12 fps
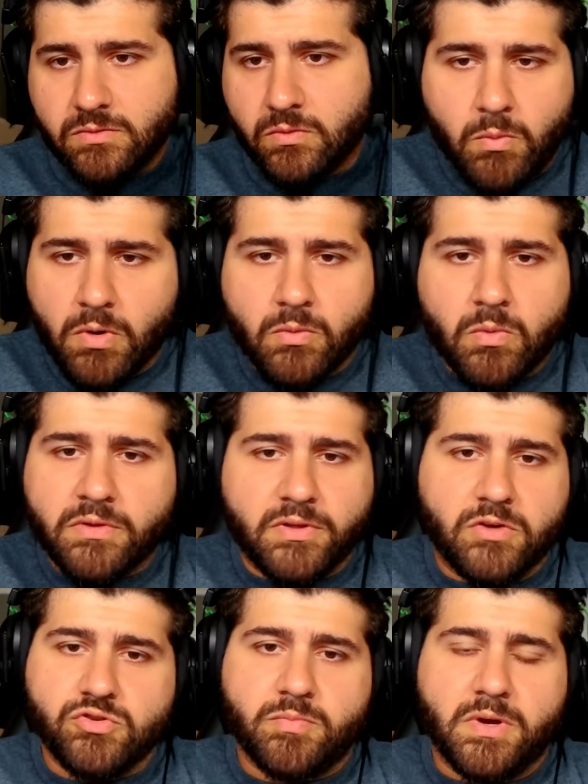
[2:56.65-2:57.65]
they weren't worth
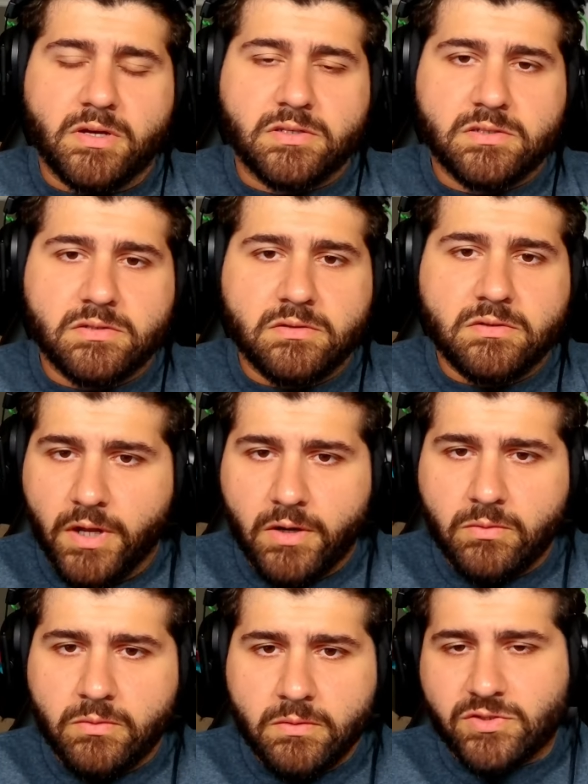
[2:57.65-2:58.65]

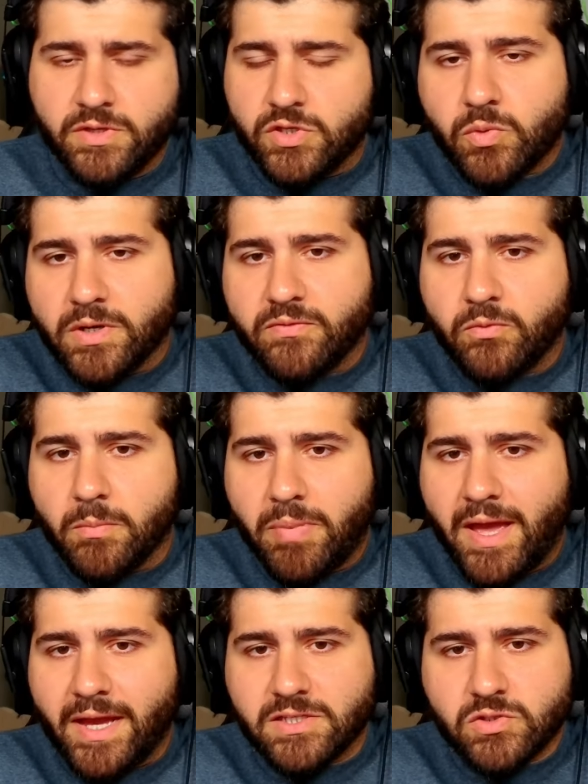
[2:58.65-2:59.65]
$100. That's only 24
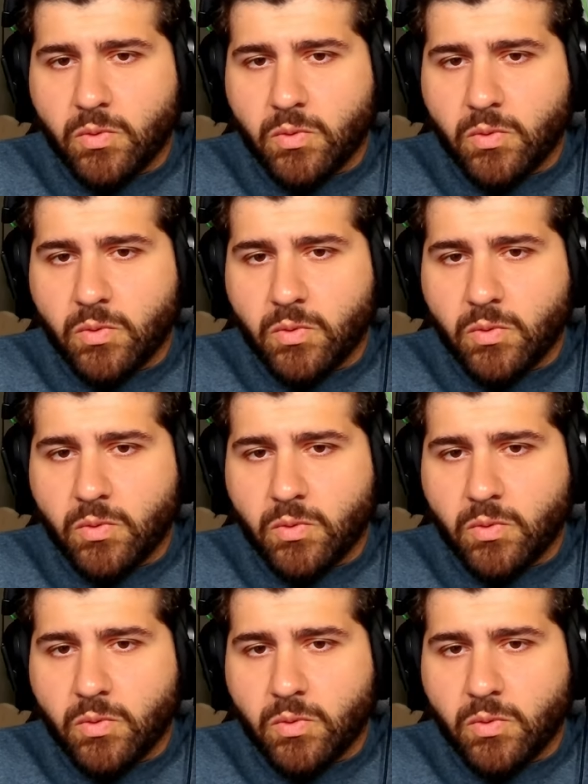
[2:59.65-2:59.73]
packs.